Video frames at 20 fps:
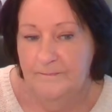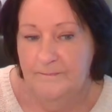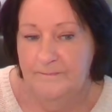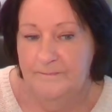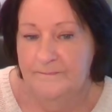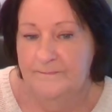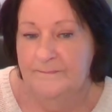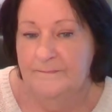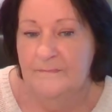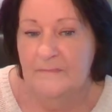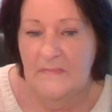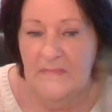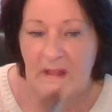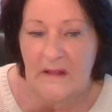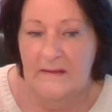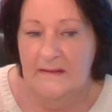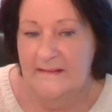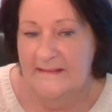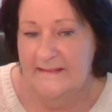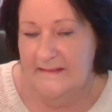
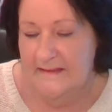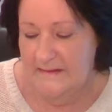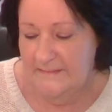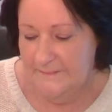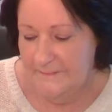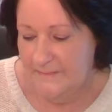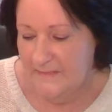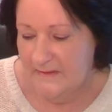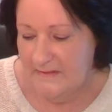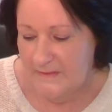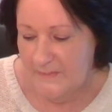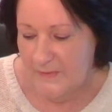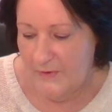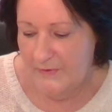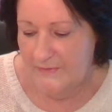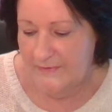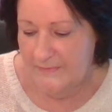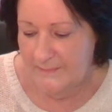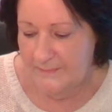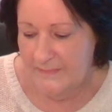like I said at the
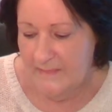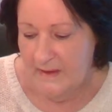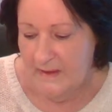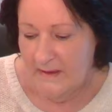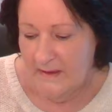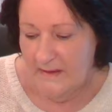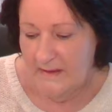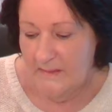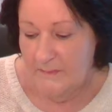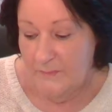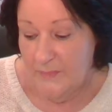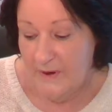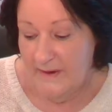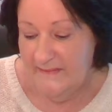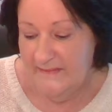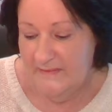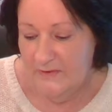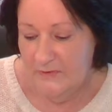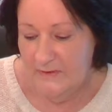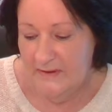bottom,
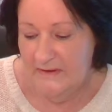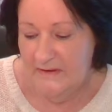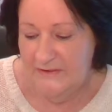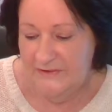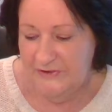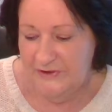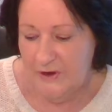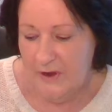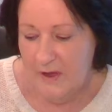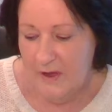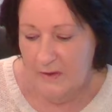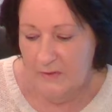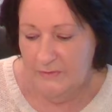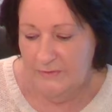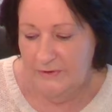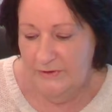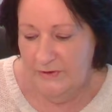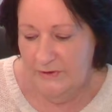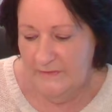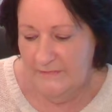embrace your inner
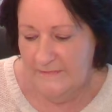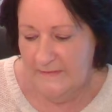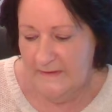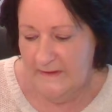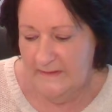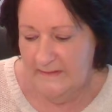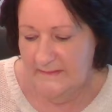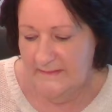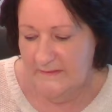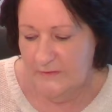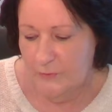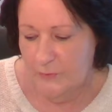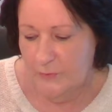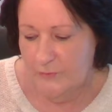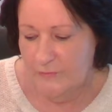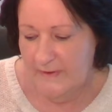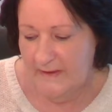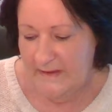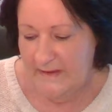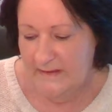child, new friends
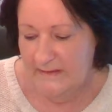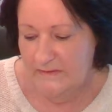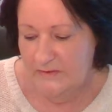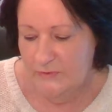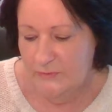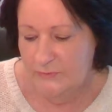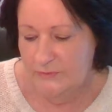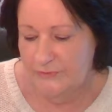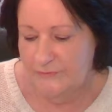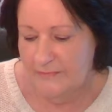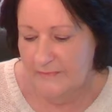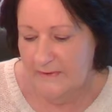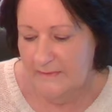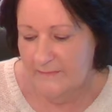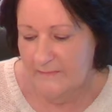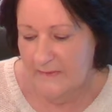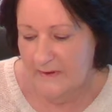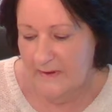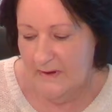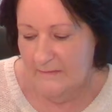or rekindled
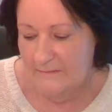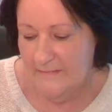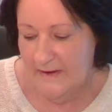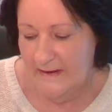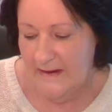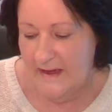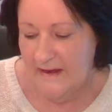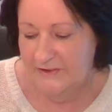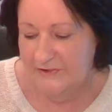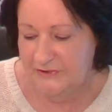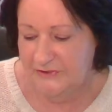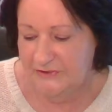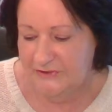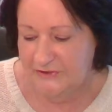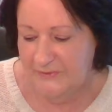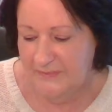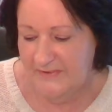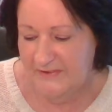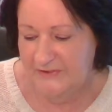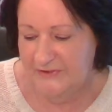
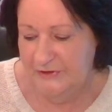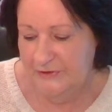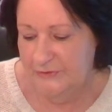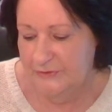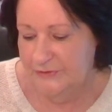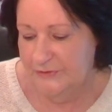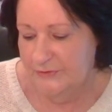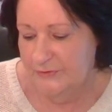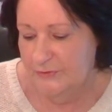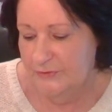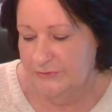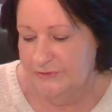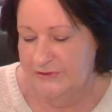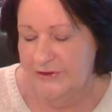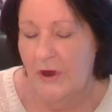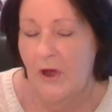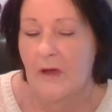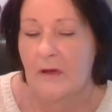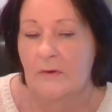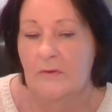relationships, children or
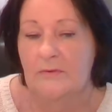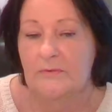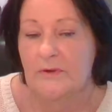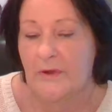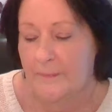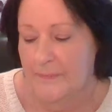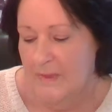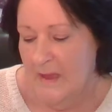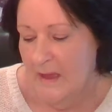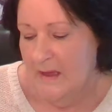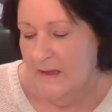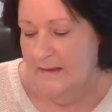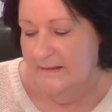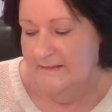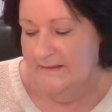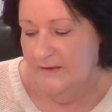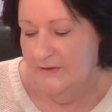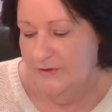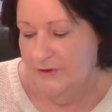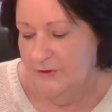child.
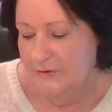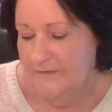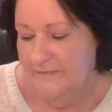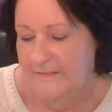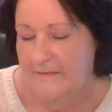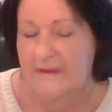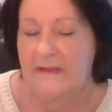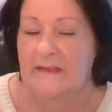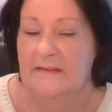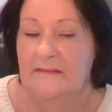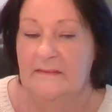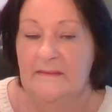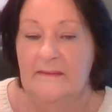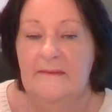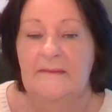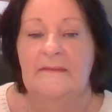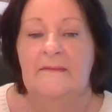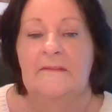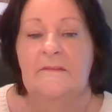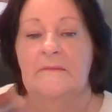So new
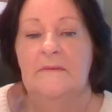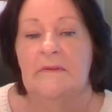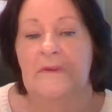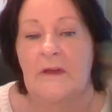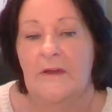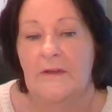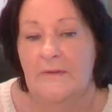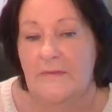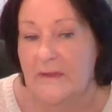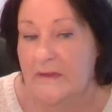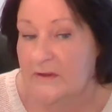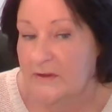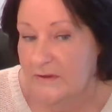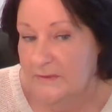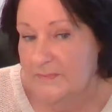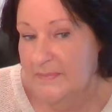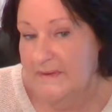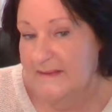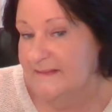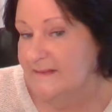friends, there
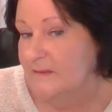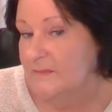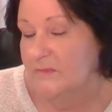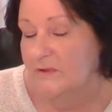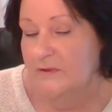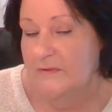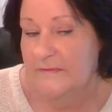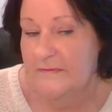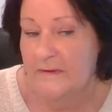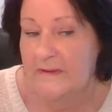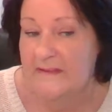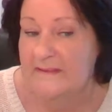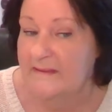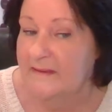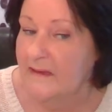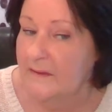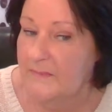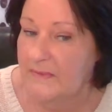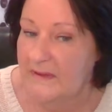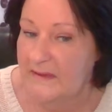could be some new friends
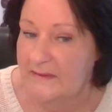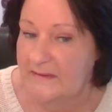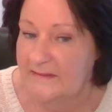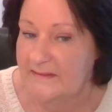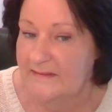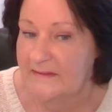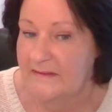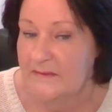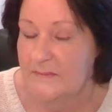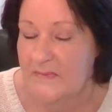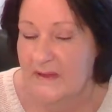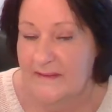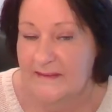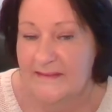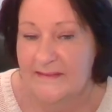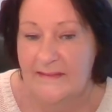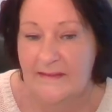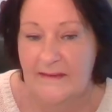coming into the mix